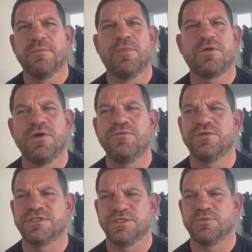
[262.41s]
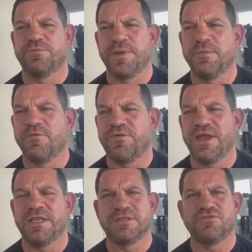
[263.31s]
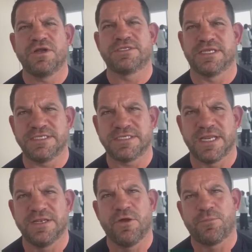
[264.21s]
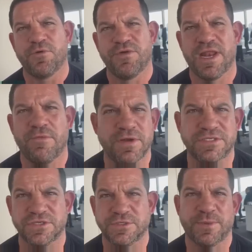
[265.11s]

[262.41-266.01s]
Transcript: My grievance is with people failing drug tests and not proving their innocence,